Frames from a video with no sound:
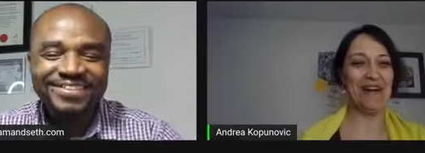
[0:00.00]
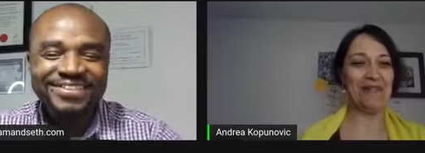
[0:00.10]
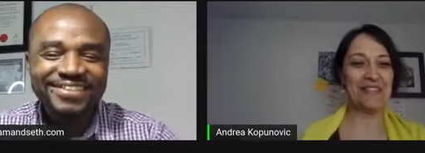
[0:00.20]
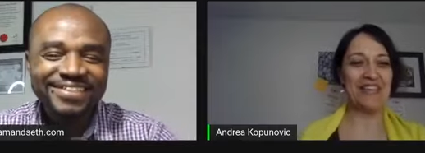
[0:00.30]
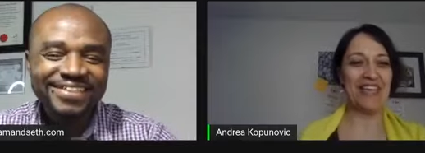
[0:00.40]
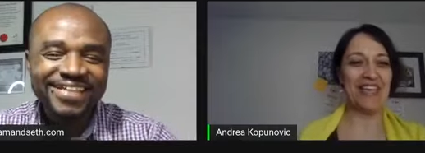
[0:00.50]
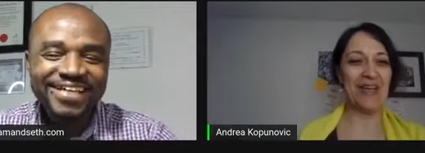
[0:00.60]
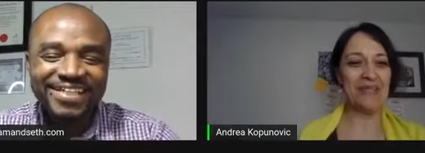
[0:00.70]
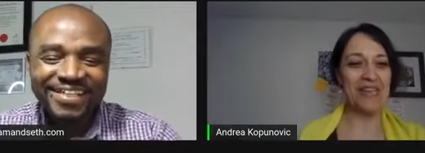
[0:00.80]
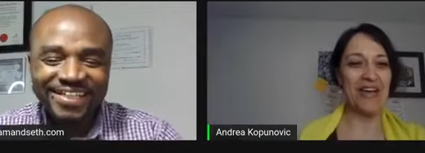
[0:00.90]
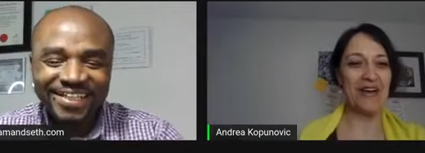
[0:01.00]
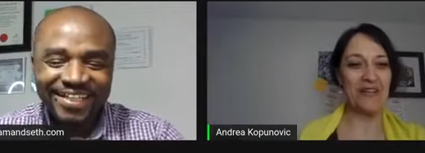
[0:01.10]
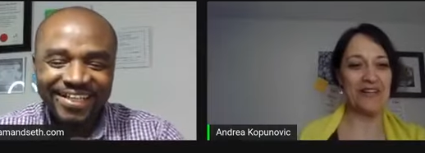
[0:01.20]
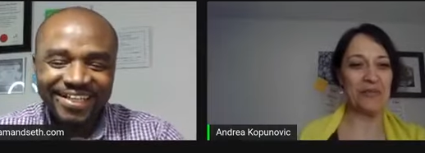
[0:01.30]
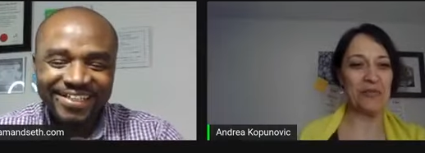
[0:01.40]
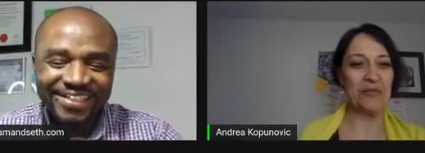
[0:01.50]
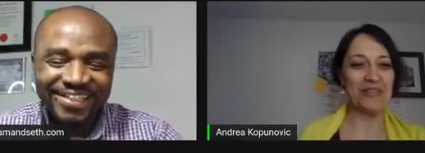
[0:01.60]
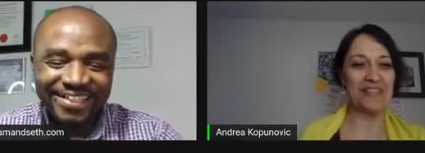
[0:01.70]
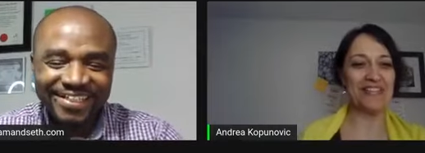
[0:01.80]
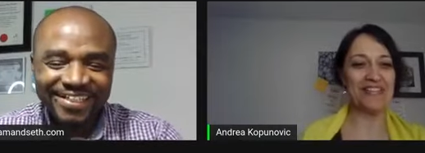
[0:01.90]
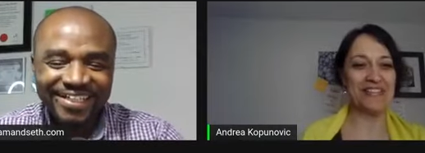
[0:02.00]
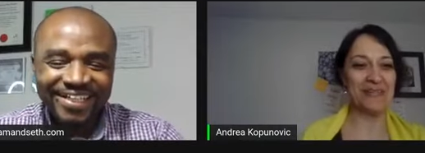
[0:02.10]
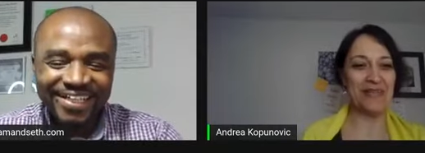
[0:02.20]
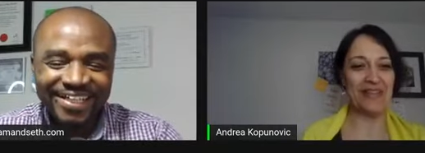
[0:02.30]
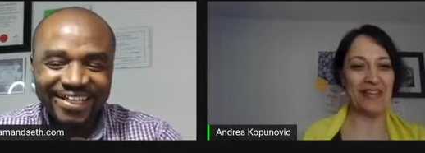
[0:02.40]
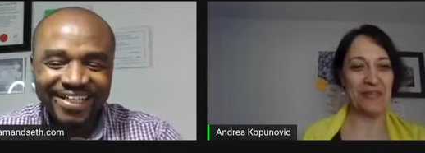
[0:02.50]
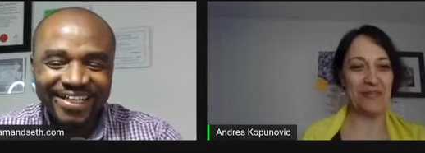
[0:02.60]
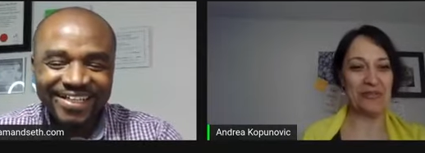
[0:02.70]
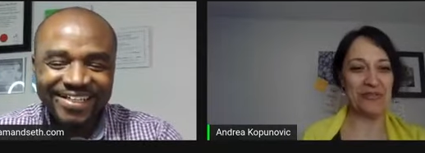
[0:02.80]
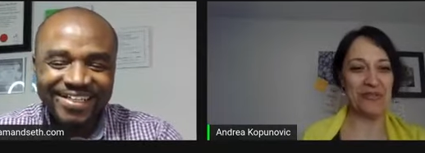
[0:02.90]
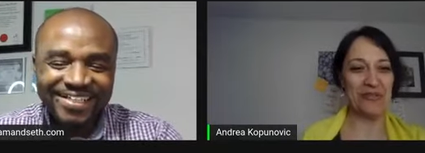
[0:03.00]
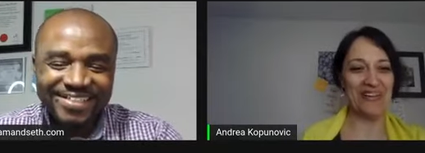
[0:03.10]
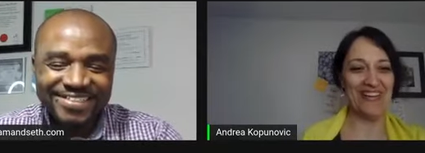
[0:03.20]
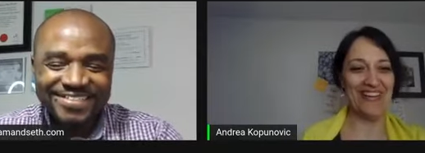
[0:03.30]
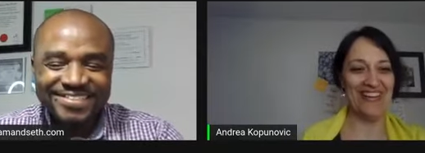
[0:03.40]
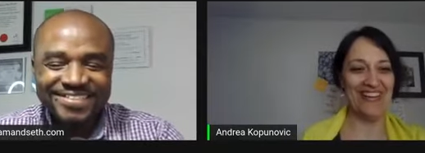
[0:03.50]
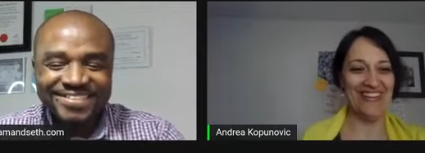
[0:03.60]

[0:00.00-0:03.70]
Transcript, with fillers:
Speaker 1: I was in Cape Town and Port Elizabeth and Pretoria.